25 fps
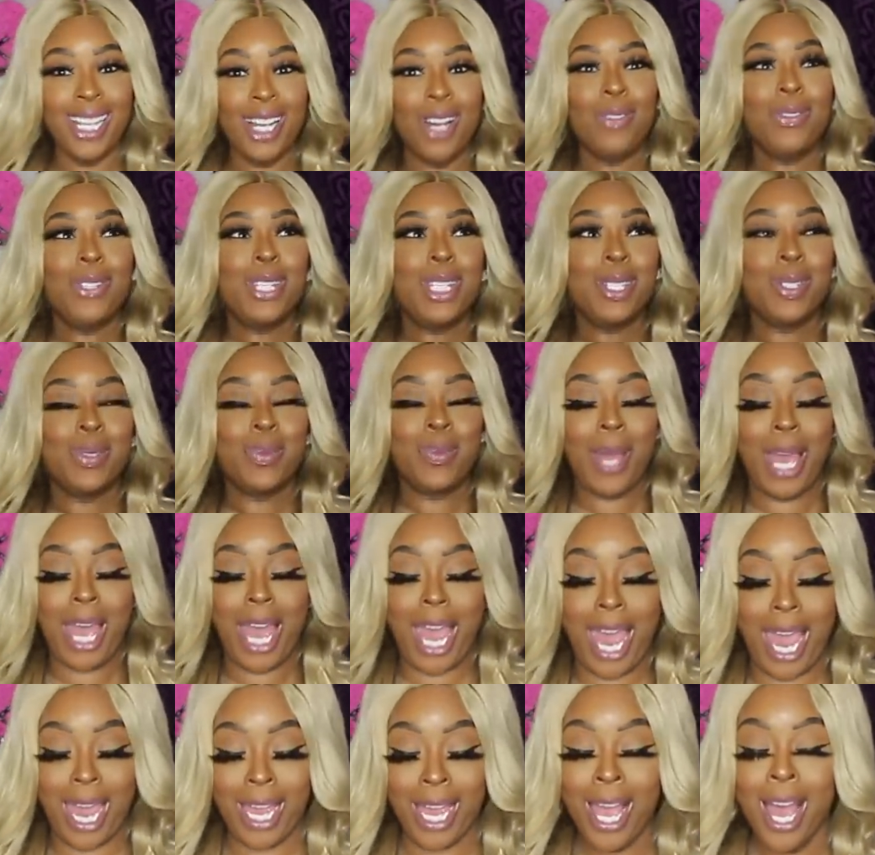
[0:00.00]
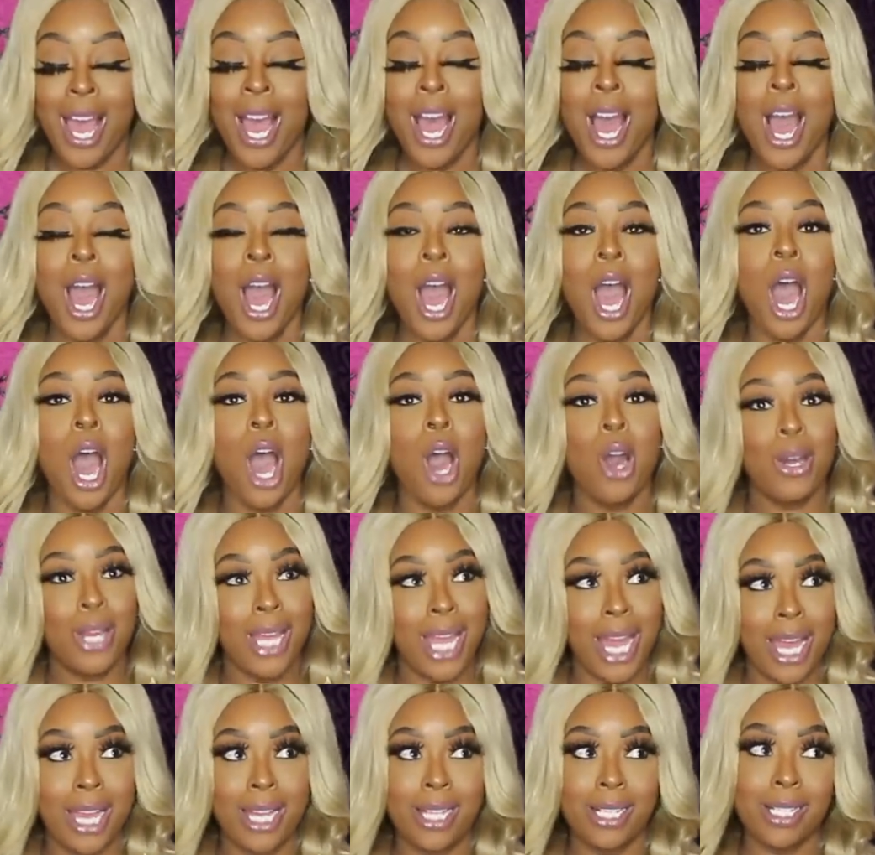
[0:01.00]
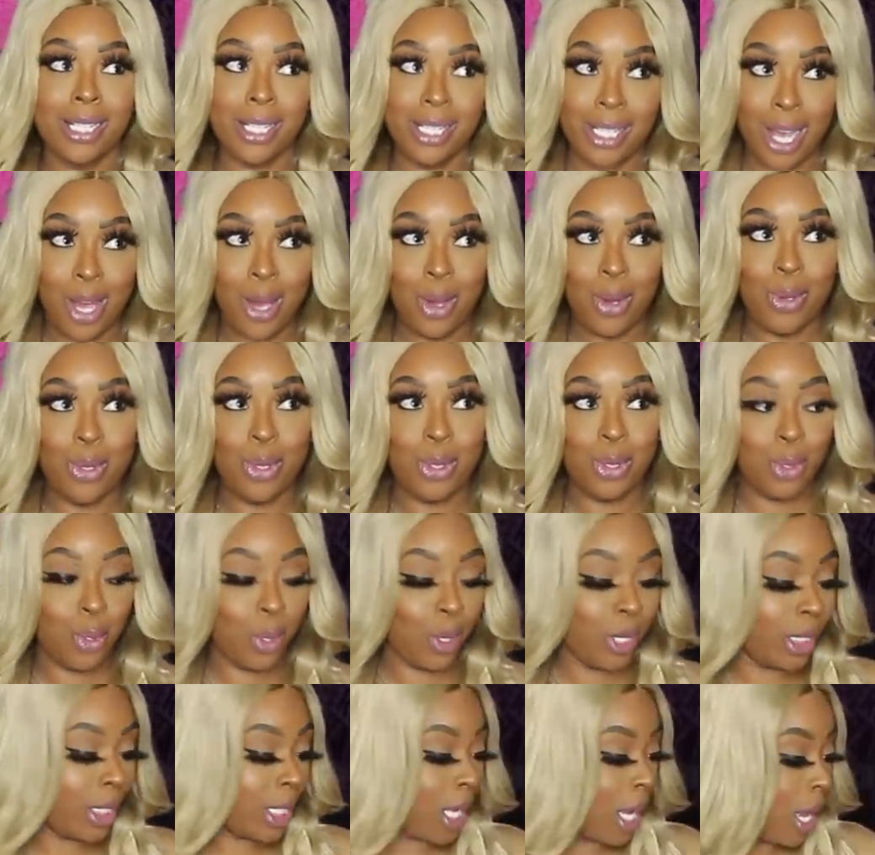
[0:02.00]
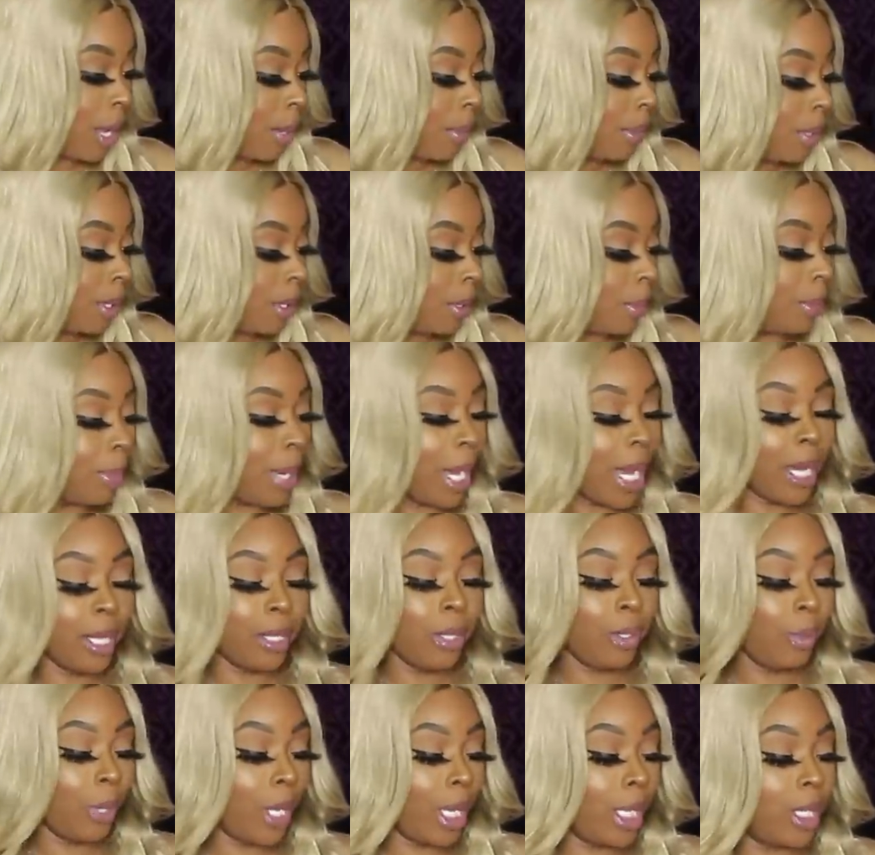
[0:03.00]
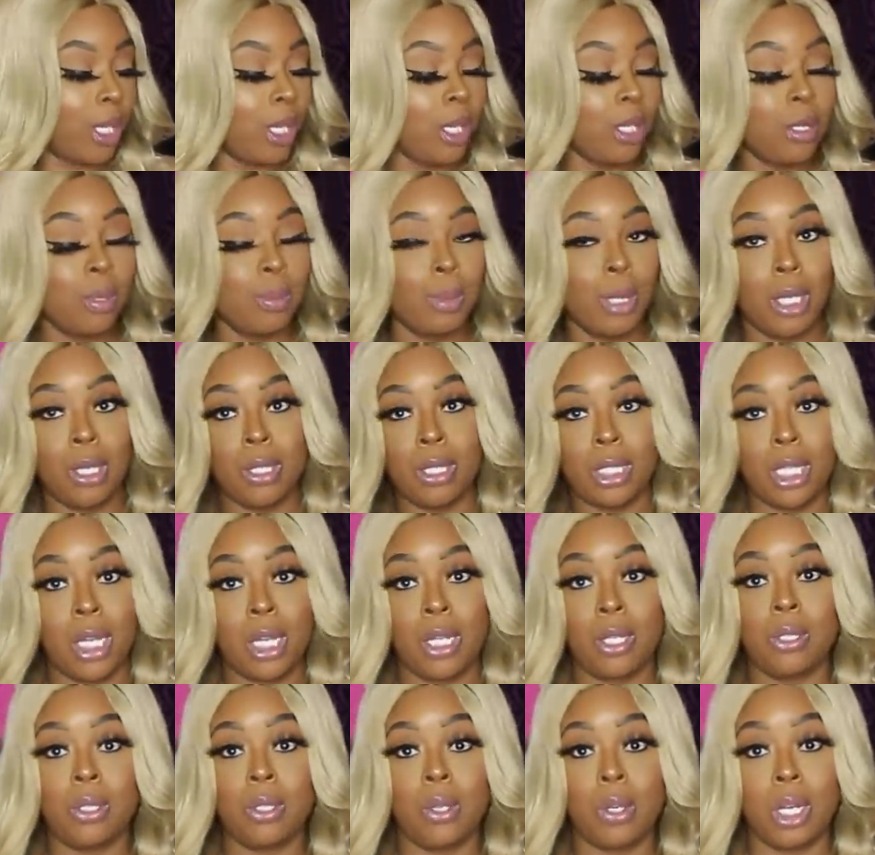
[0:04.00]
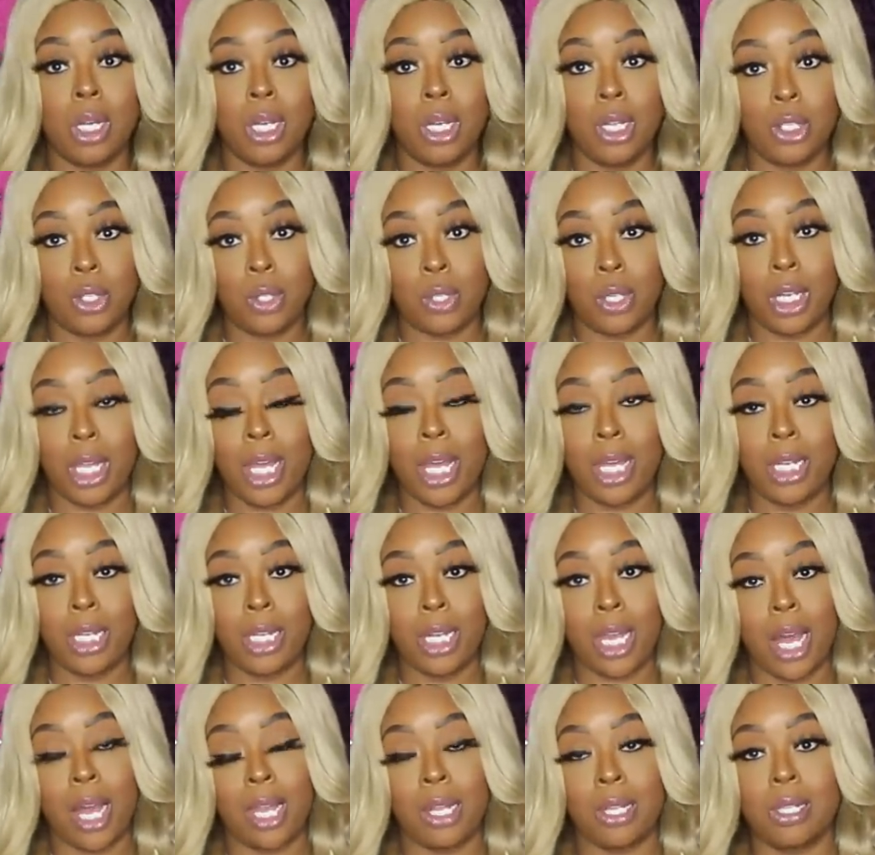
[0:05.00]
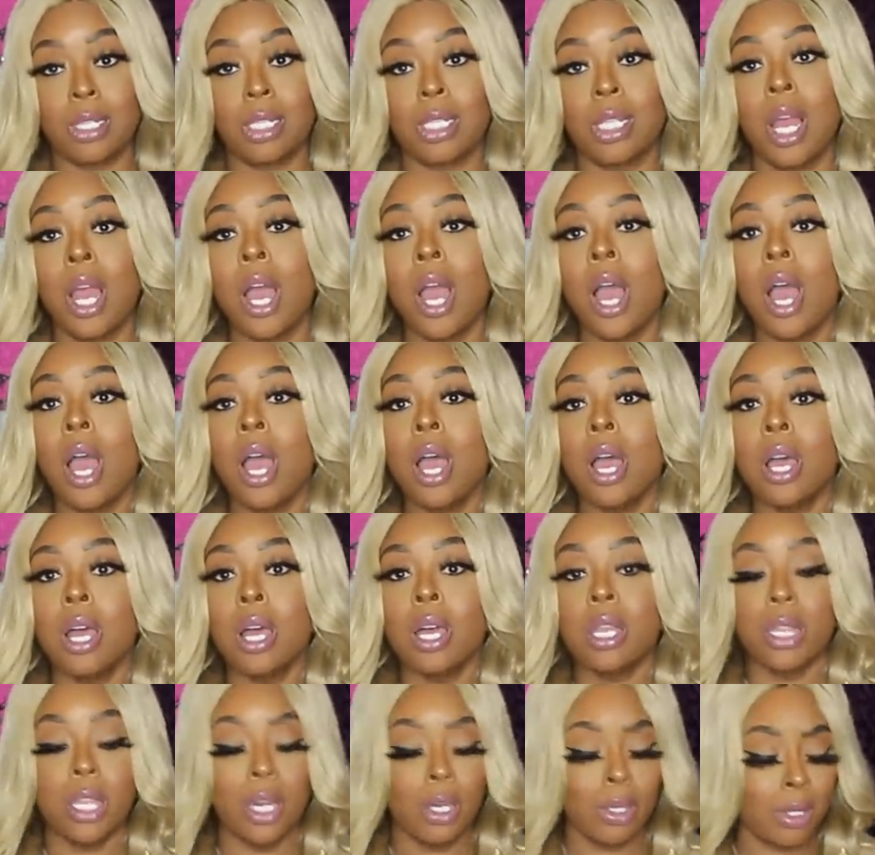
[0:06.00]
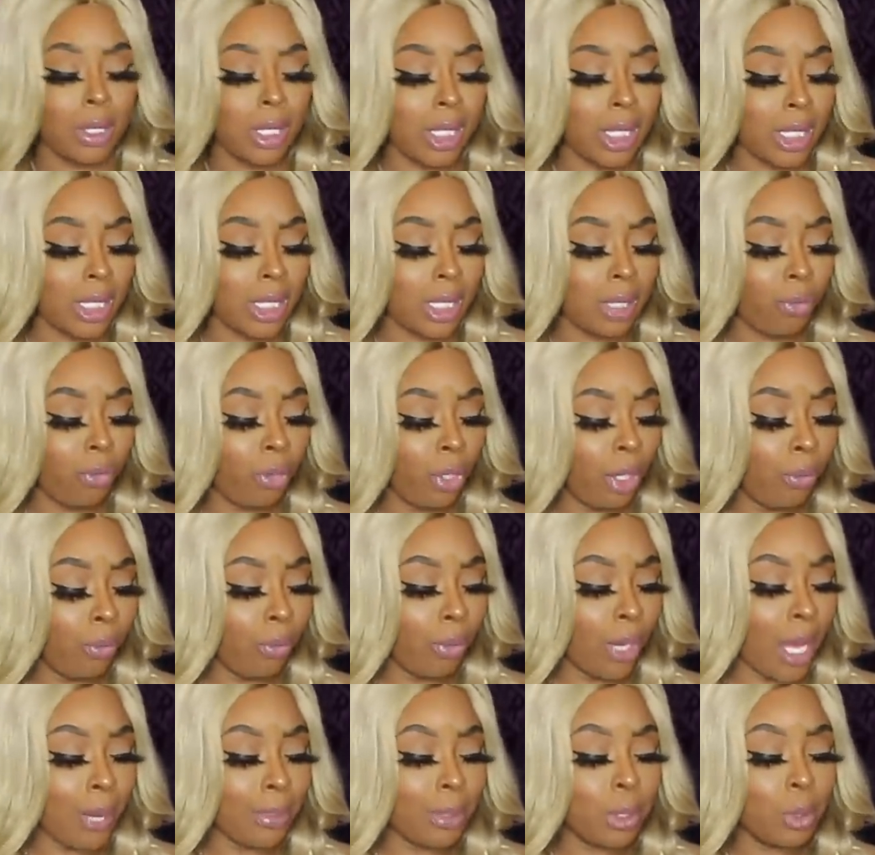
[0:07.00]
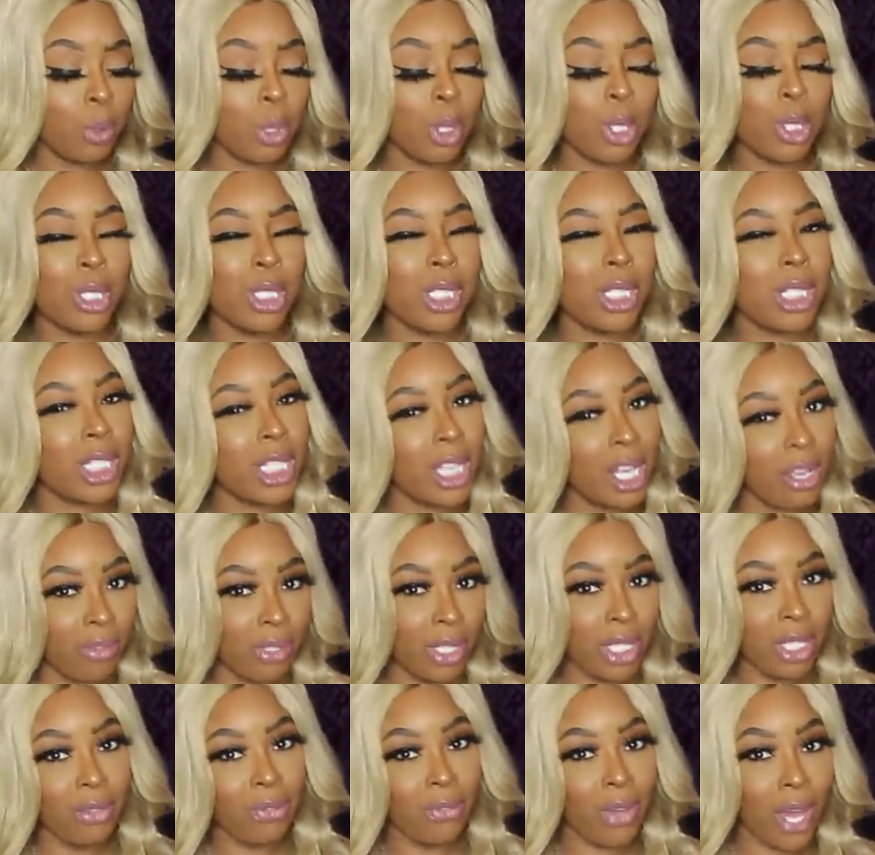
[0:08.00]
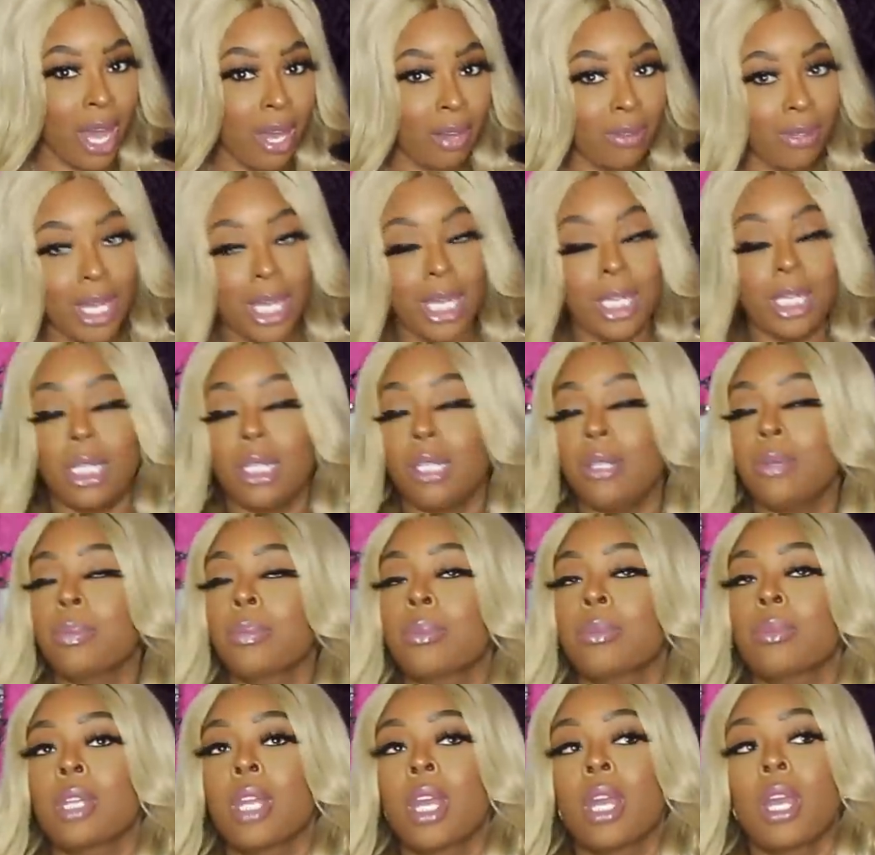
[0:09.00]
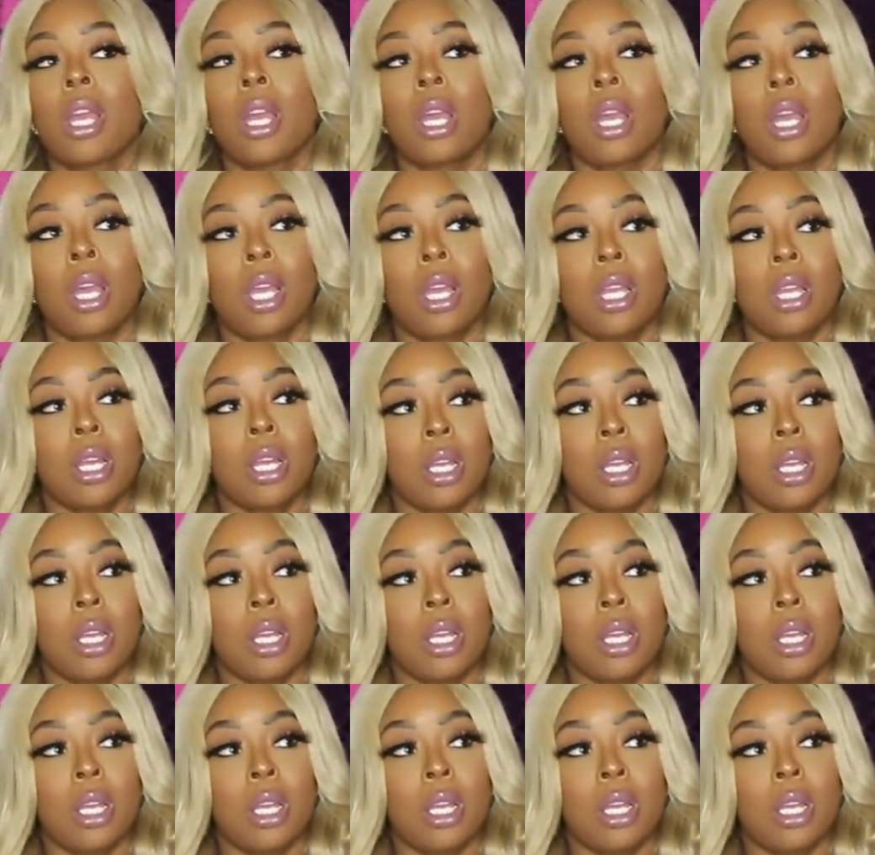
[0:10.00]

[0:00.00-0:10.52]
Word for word: love this bag. Okay, so story time. By the way, those Miller sandals are $180. Those flip-flops were $75.80.